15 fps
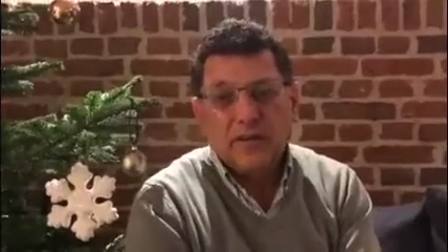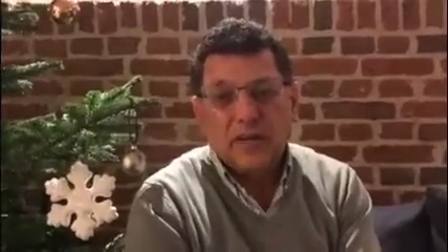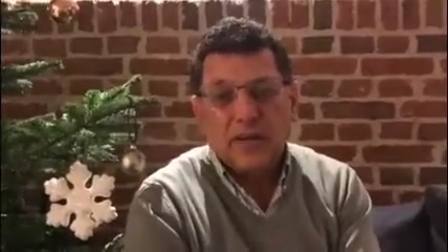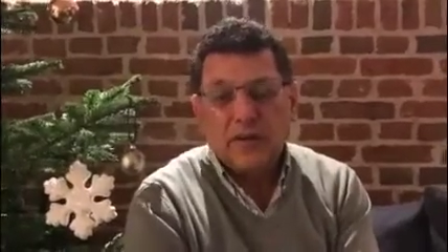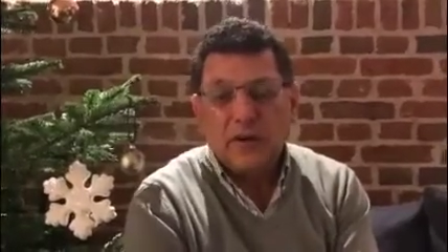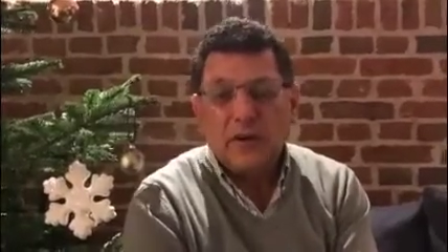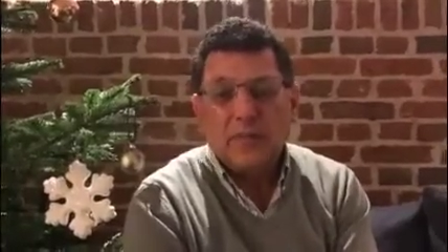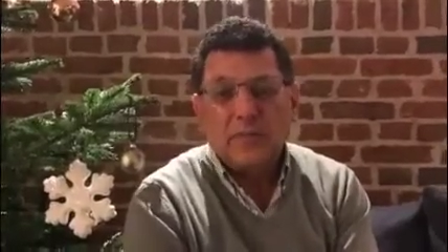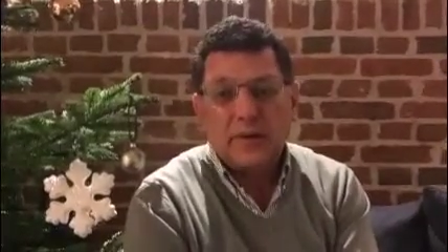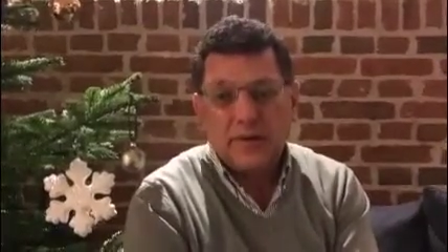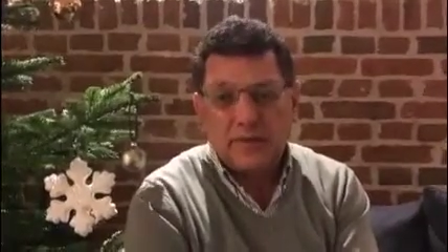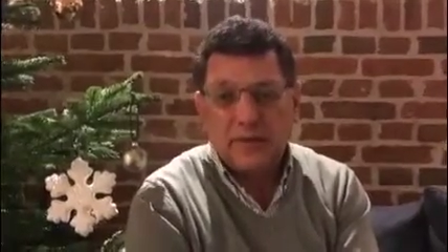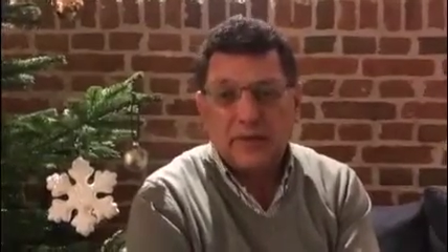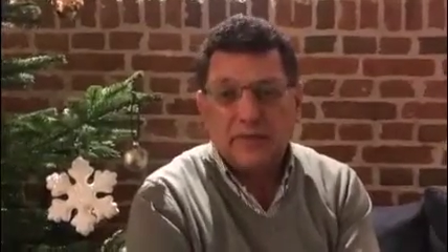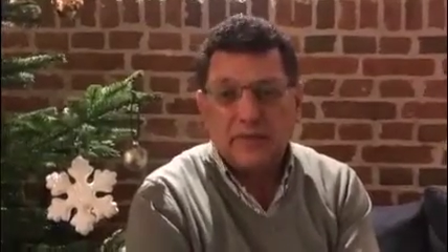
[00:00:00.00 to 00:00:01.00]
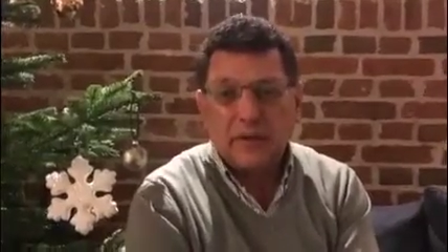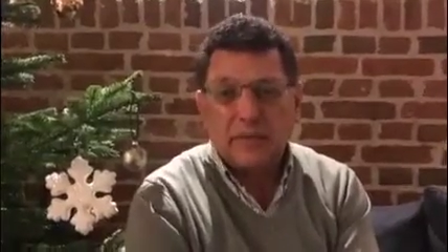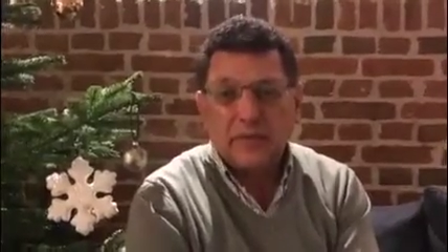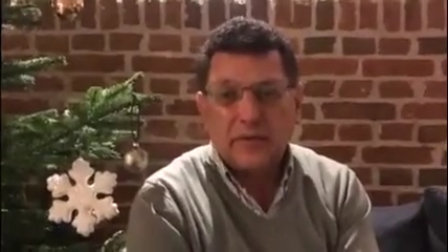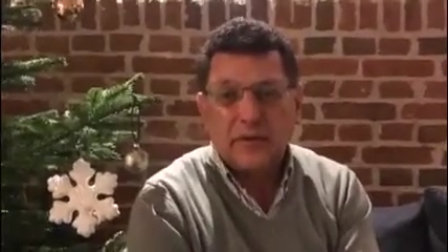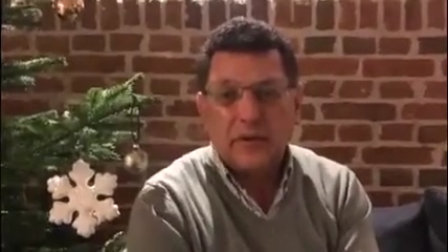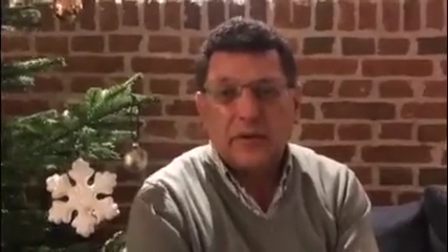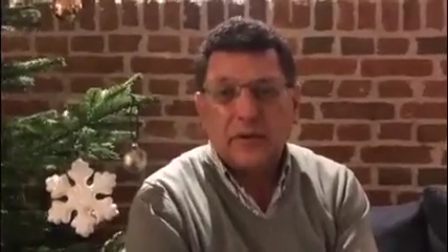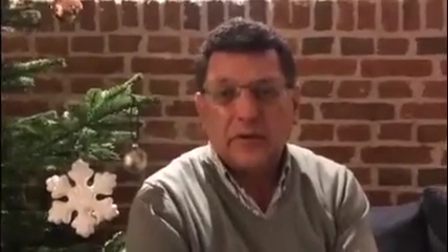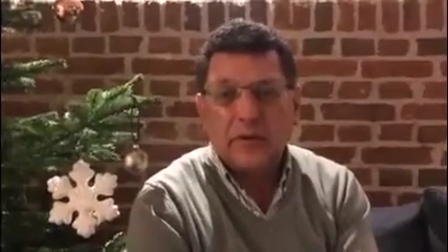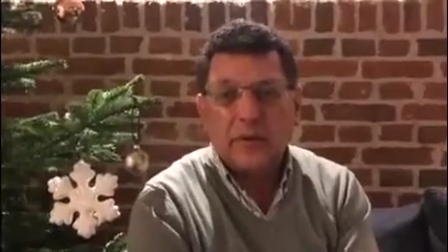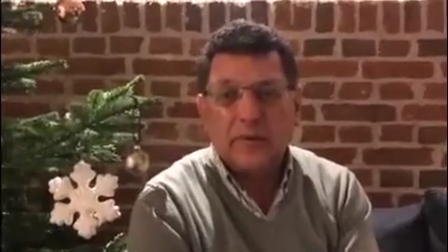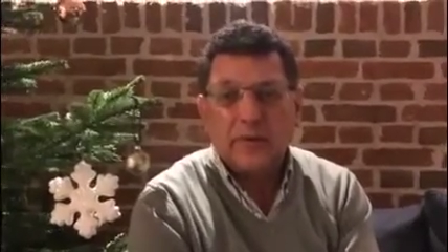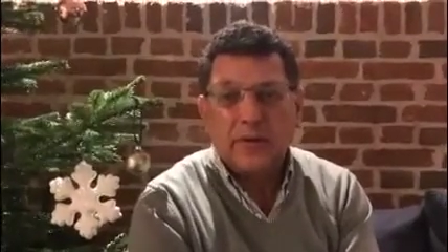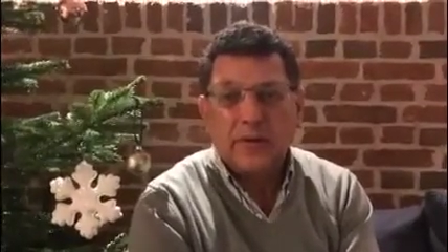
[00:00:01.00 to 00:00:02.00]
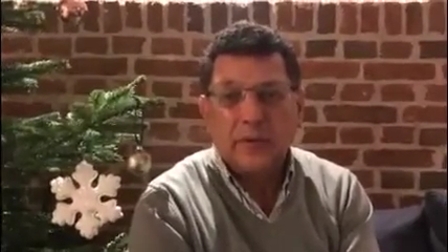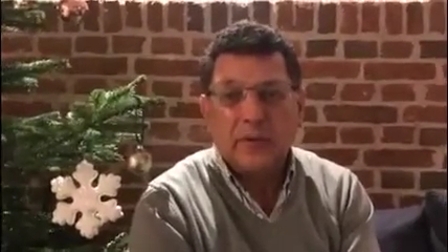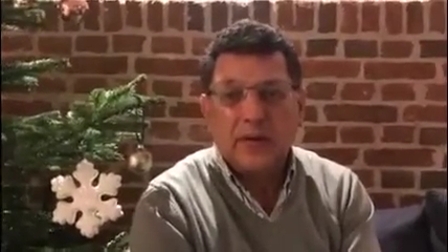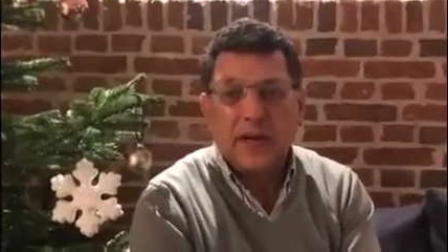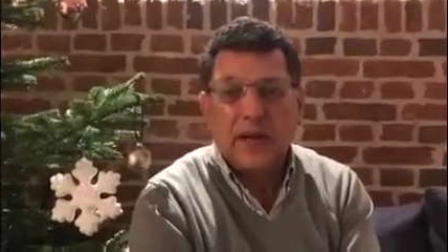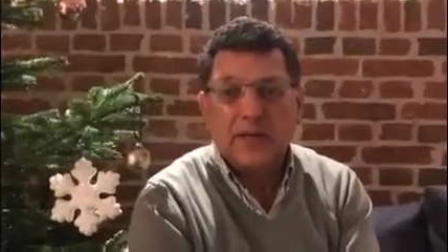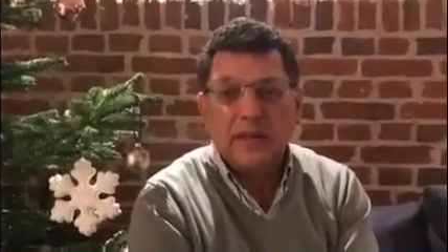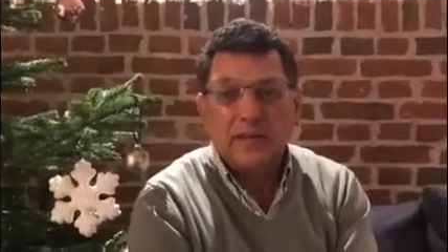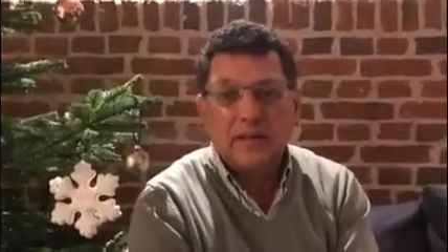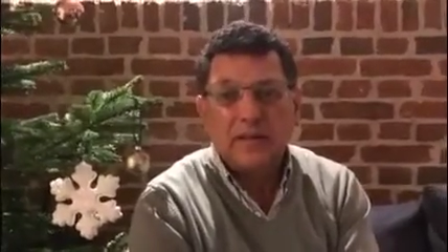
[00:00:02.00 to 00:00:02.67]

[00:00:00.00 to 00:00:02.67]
a pharmaceutical company, where I